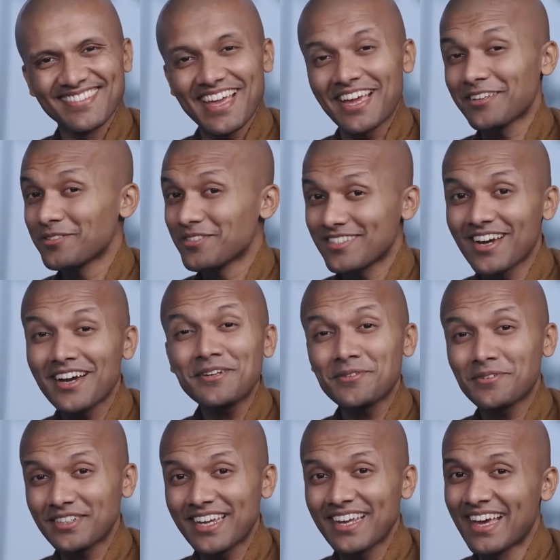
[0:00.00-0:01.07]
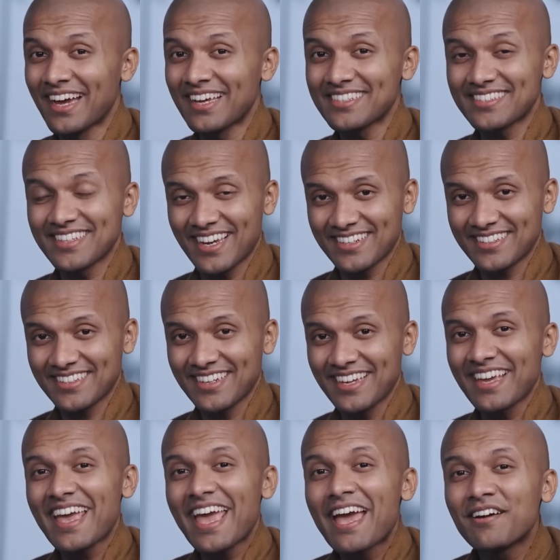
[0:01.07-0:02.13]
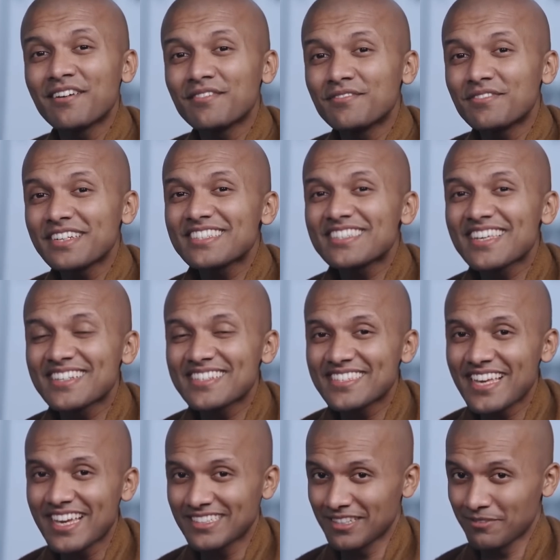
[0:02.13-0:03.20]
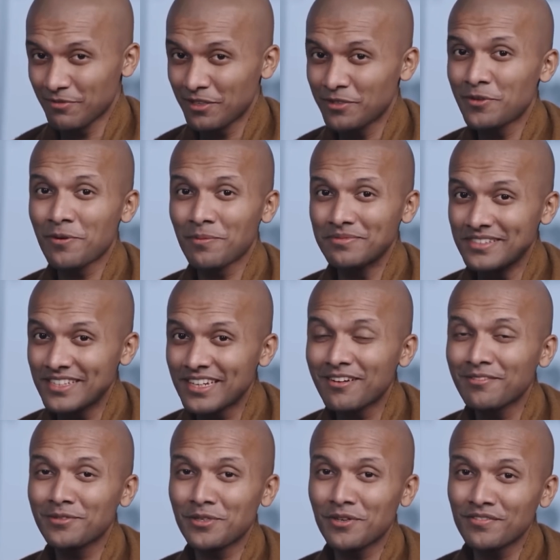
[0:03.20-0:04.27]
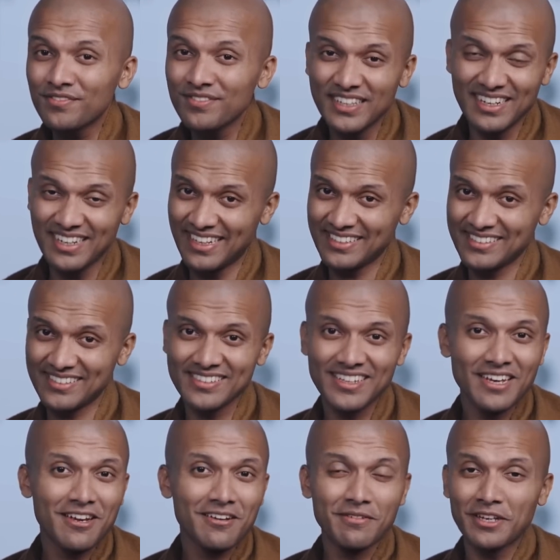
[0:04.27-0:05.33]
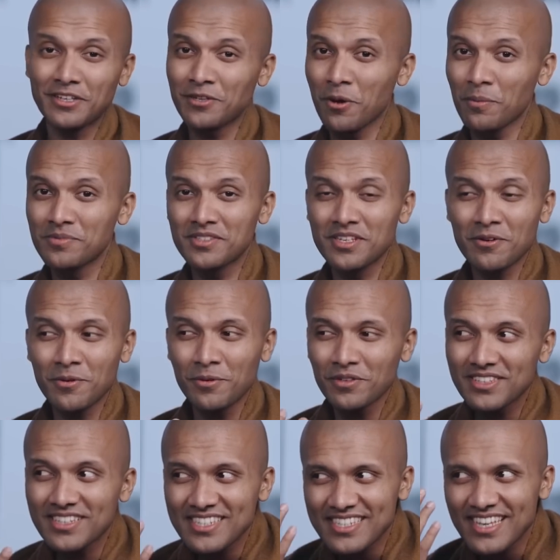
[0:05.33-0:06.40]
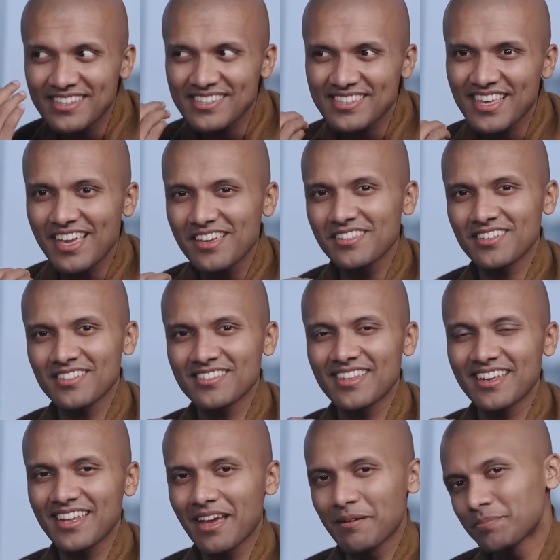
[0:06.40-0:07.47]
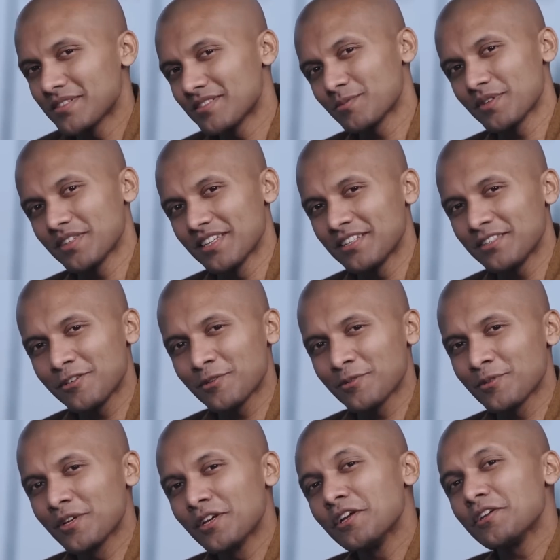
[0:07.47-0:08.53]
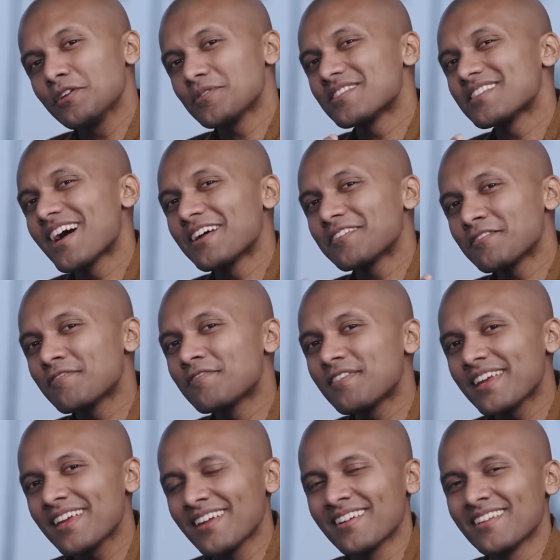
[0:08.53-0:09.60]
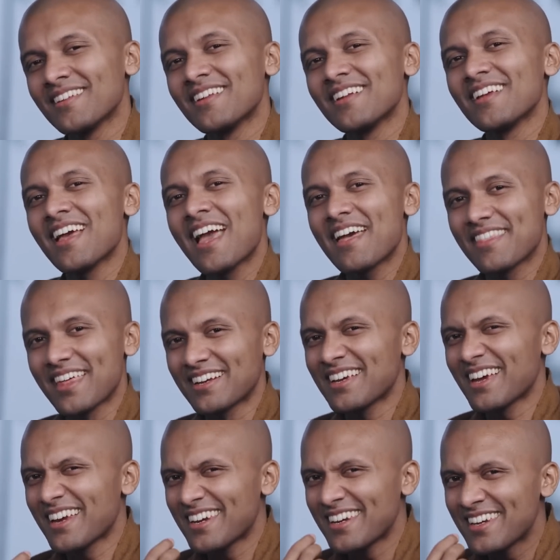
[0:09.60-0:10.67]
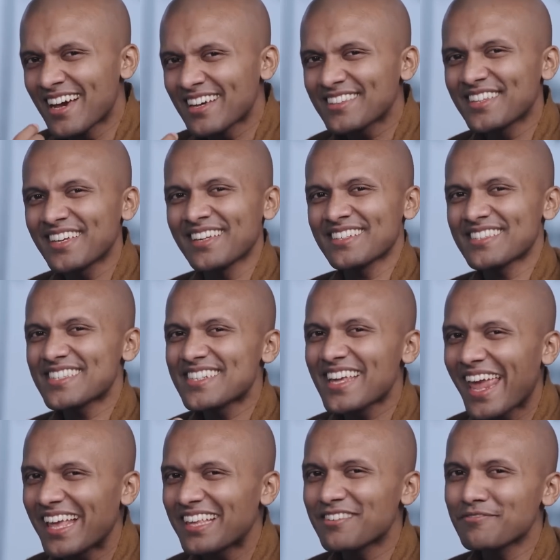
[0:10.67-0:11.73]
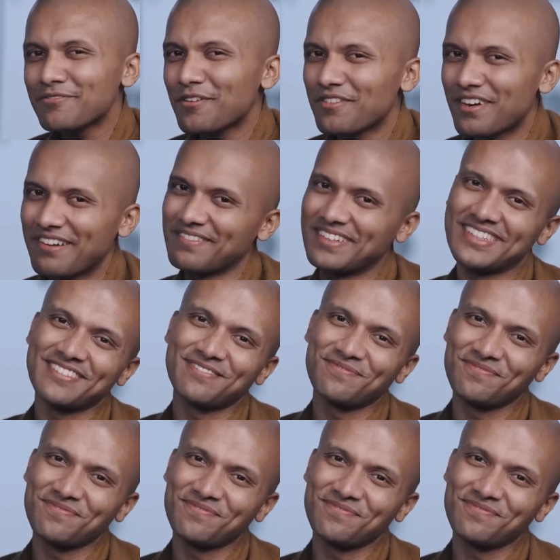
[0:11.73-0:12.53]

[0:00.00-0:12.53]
And you start to realize that every sensation, when you observe your feelings, when you observe all the sensations that happens within you, you start to feel that nothing stays forever.